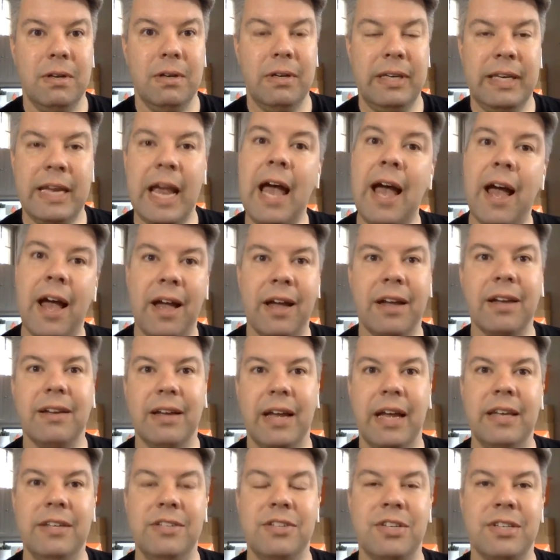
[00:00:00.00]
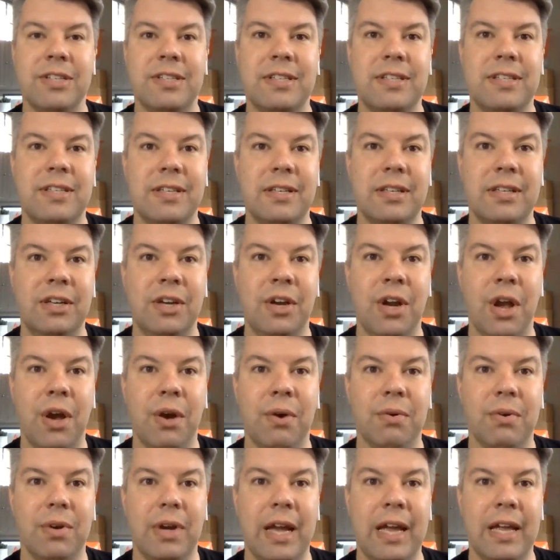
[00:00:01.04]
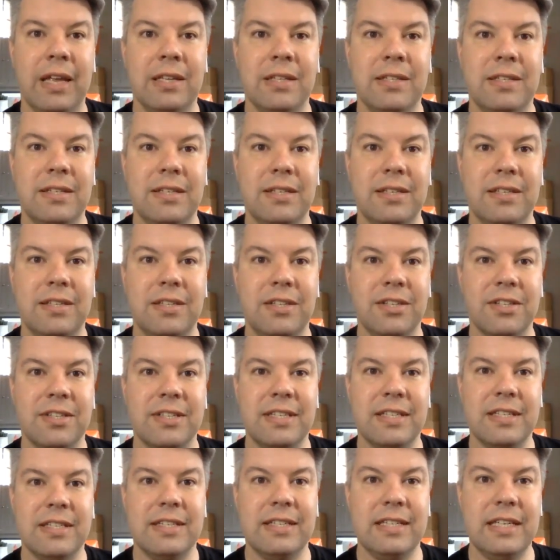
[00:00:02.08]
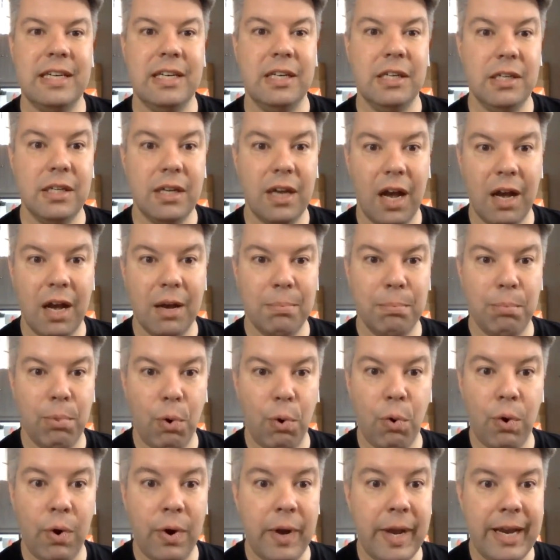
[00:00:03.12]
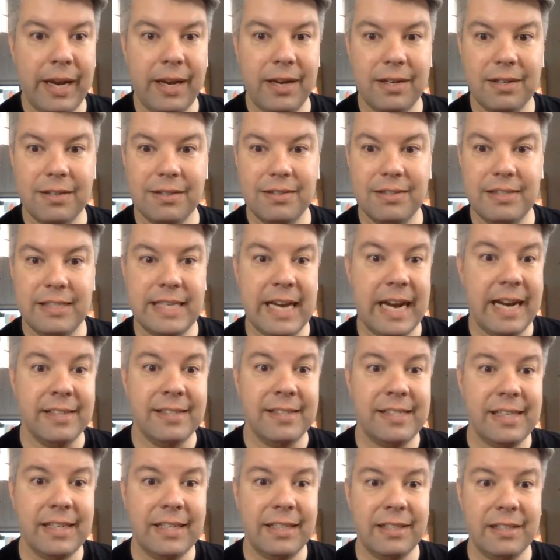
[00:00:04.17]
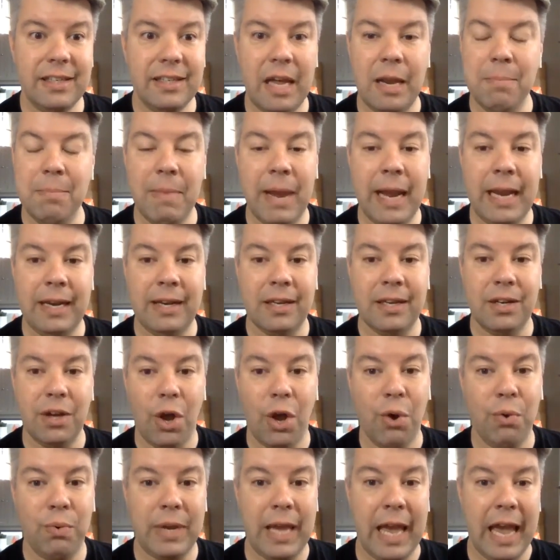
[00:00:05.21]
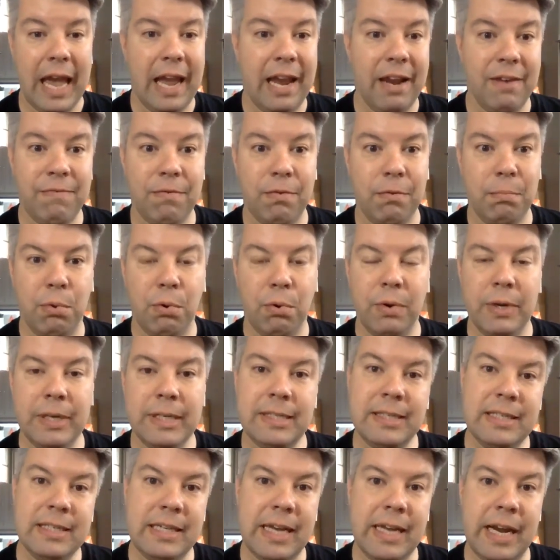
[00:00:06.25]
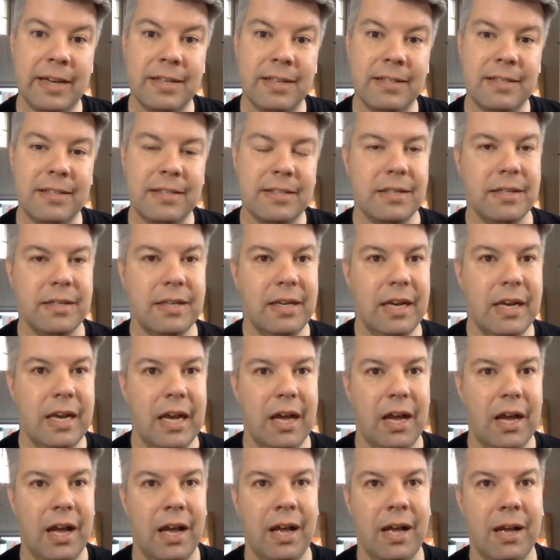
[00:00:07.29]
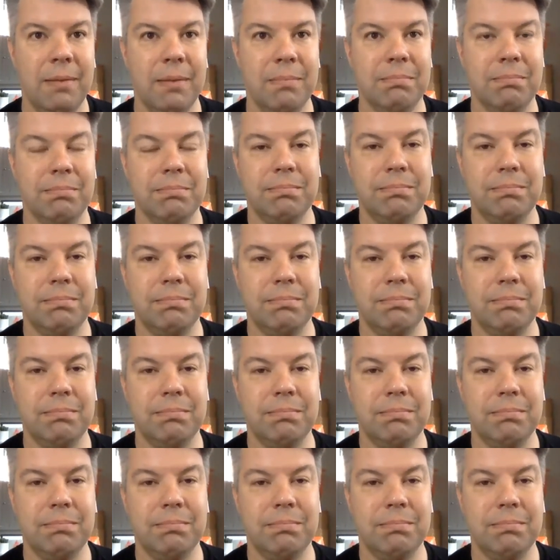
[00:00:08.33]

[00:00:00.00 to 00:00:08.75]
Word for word: yeah and just you know and just to see a boy dancing and made it okay for boys to dance um,